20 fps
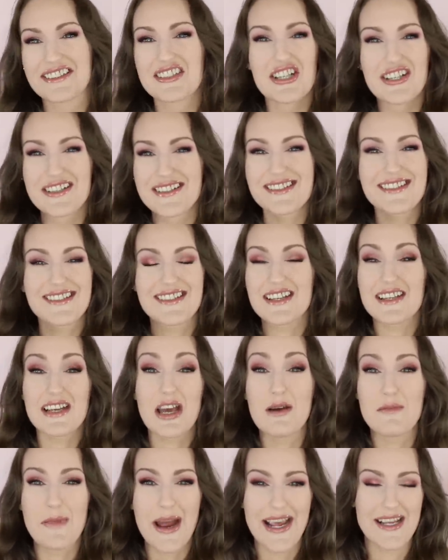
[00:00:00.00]
just
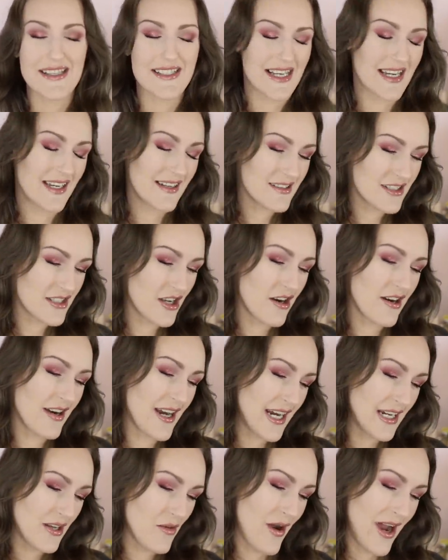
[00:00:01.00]
amazing. So,
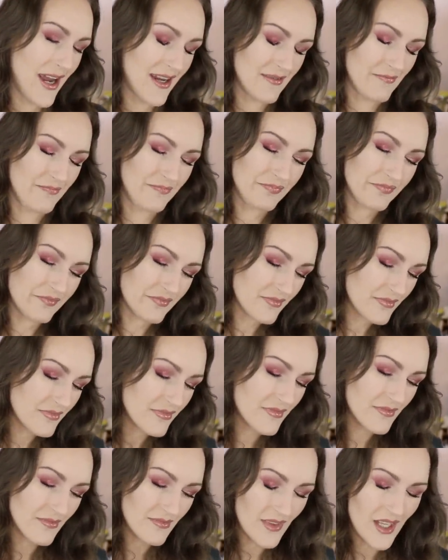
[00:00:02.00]
anyway,
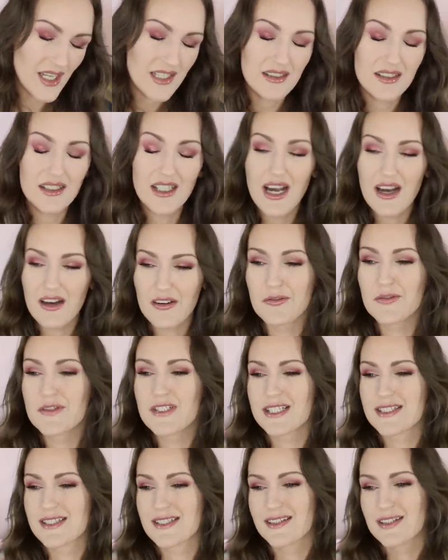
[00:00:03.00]

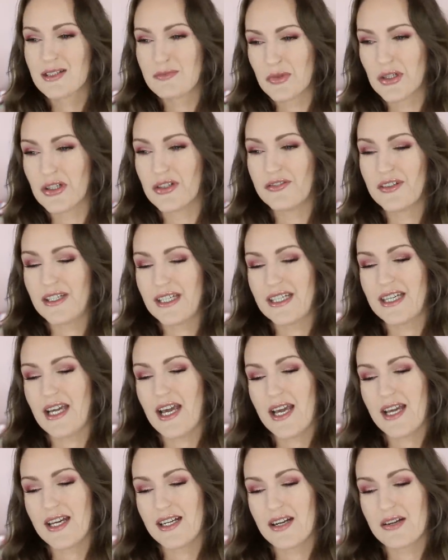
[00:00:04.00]
loved the
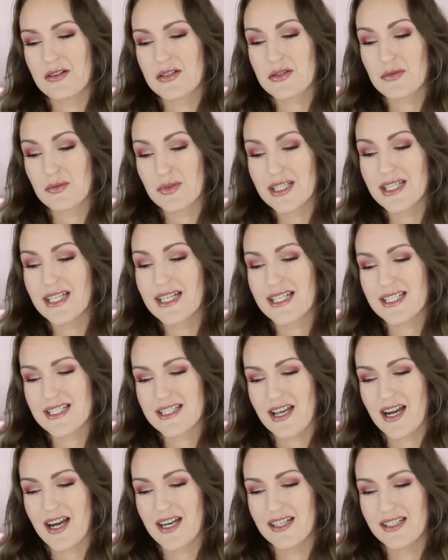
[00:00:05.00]
movie and I was really
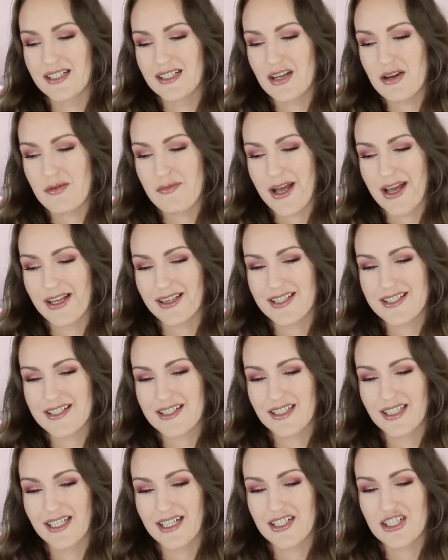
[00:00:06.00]
excited about this
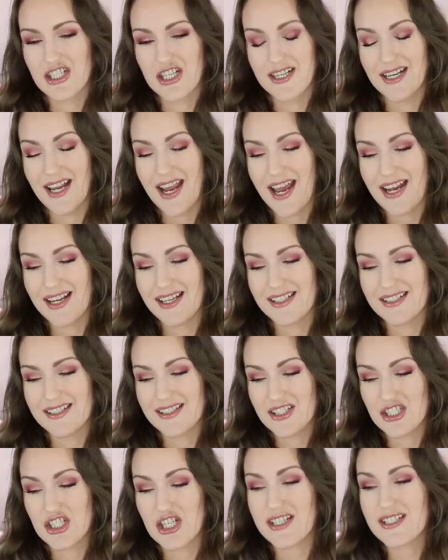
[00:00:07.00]
collection, and
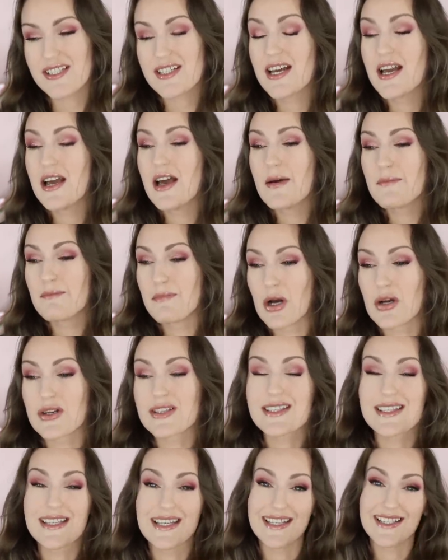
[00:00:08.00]
it's just
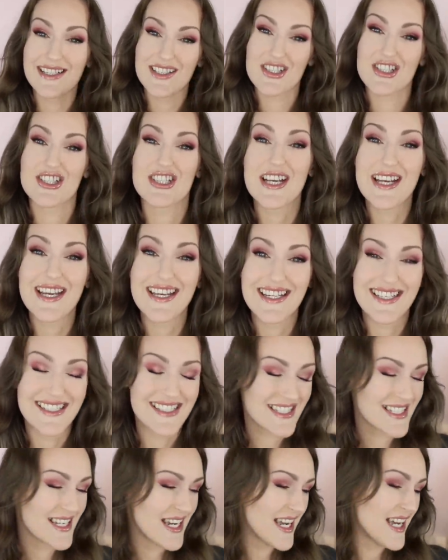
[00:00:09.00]
mostly
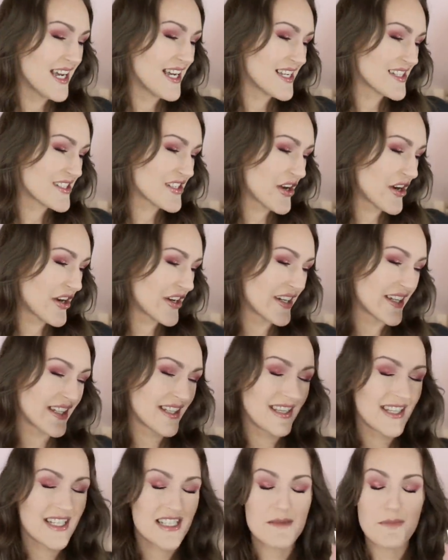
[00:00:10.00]
shit. So,
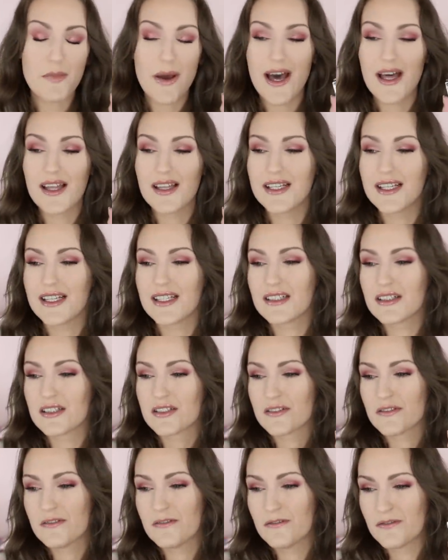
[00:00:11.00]
this palette,
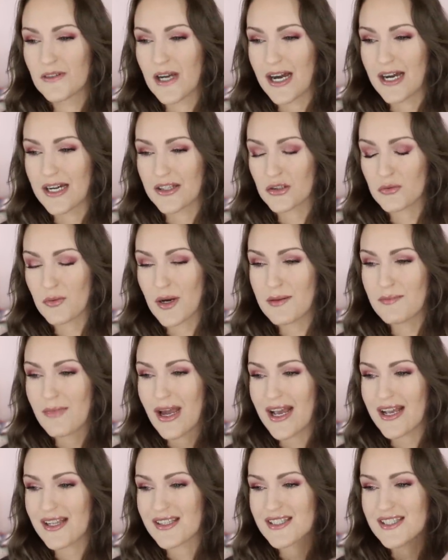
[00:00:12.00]
uh, three
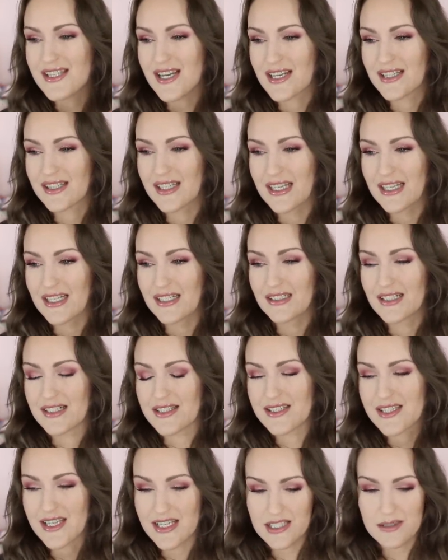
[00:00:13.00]
mattes and then
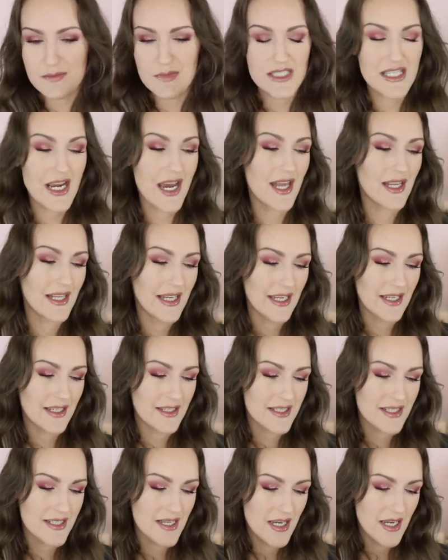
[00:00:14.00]
six
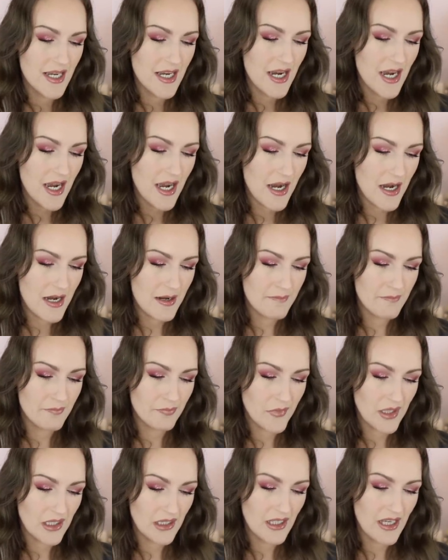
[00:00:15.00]
metallics.
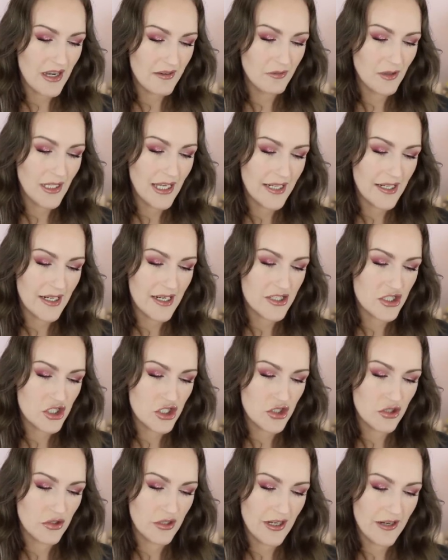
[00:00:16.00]
Um, Love Letter
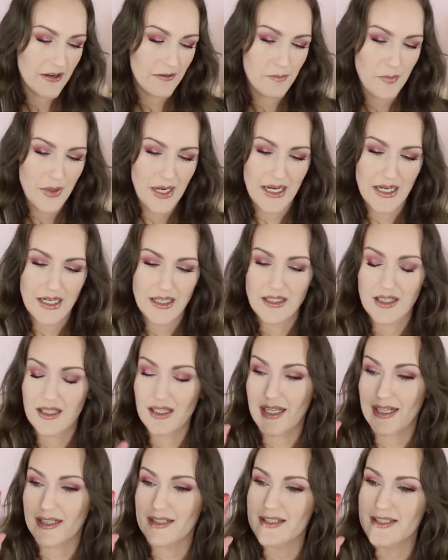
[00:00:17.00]
should have been
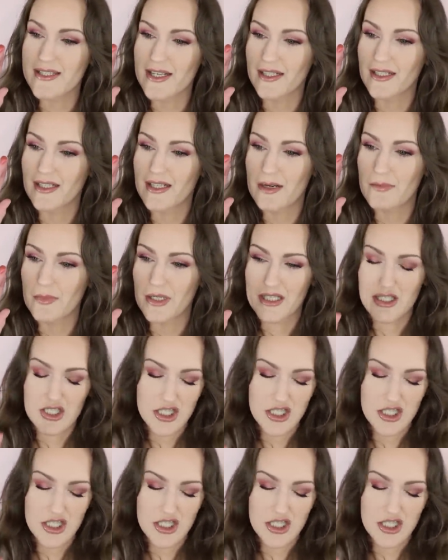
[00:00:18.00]
like the second coming